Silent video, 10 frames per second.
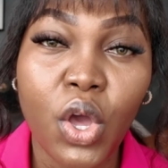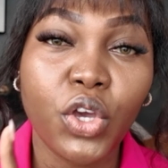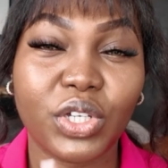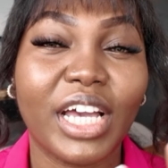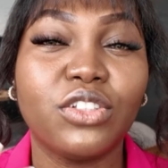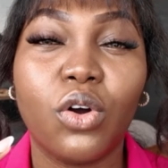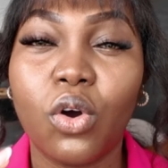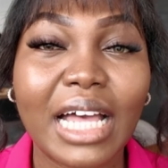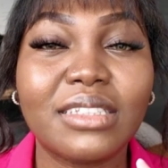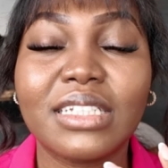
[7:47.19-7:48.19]
You can
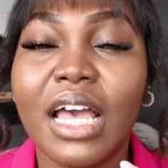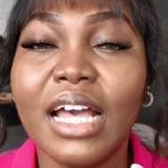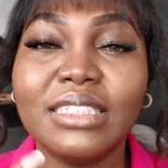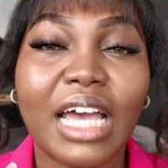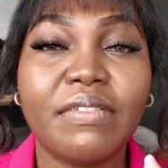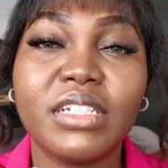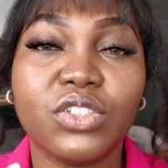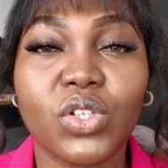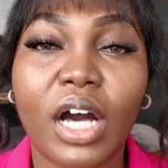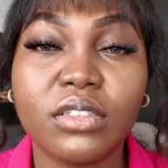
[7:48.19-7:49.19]
start diving
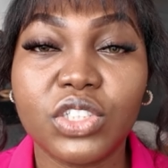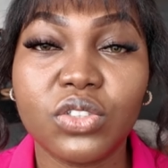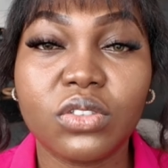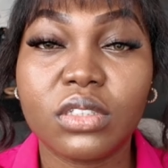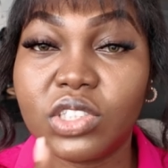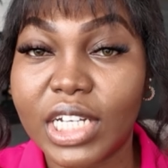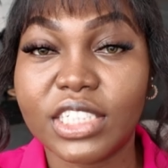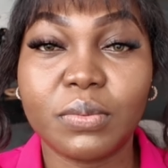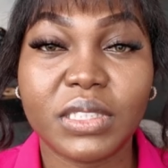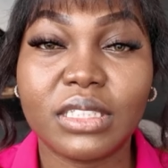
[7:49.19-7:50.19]
into how to use
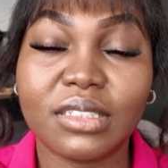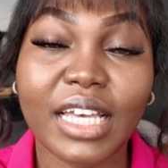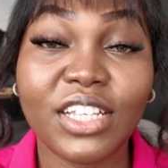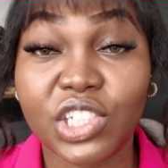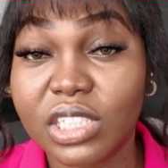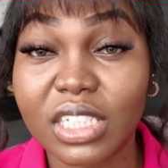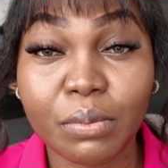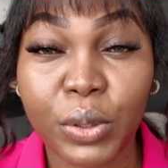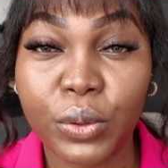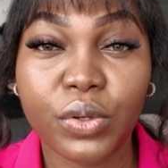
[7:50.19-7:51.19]
ChatGPT's agentic
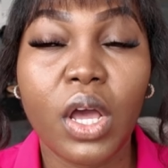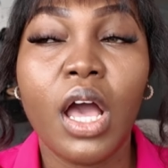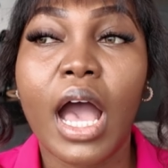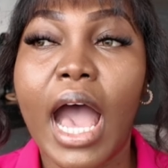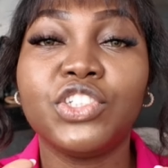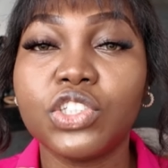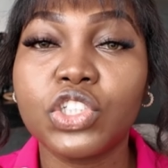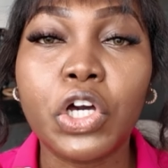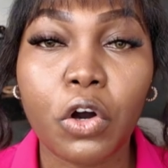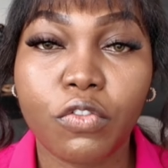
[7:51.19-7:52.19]
mode and
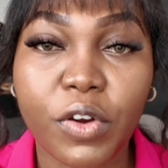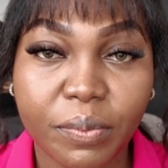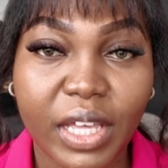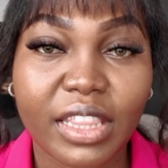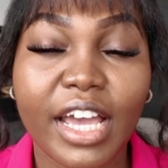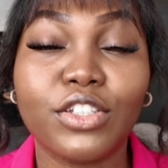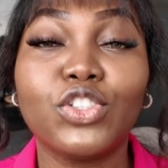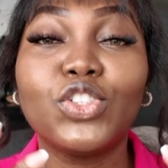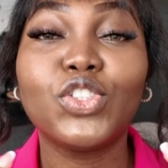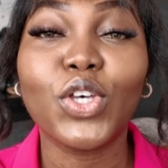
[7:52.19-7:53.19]
just go from there. There's
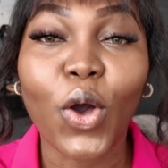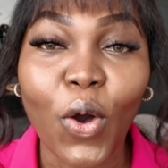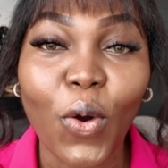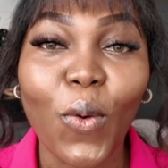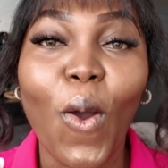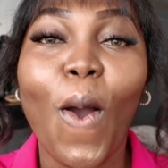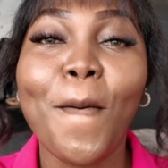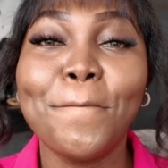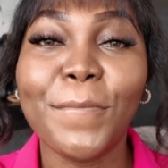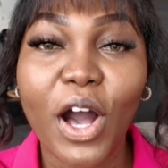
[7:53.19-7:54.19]
so
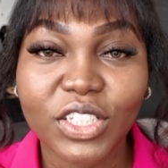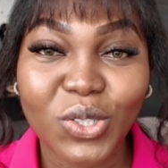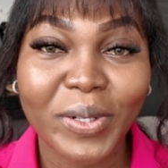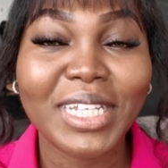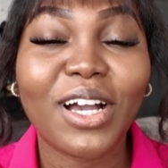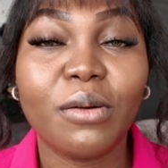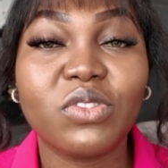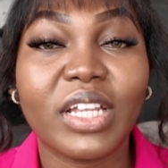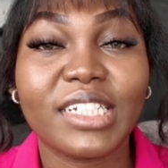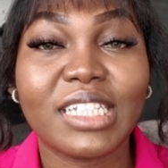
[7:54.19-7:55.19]
much when it comes
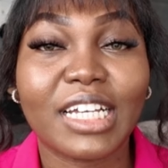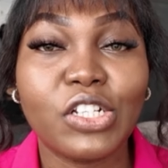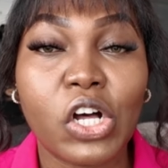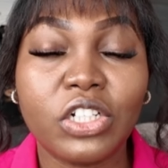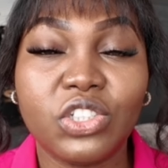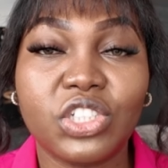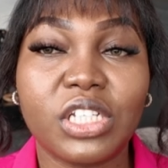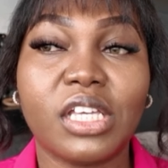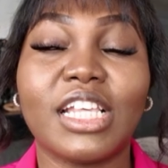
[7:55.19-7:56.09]
to like technology.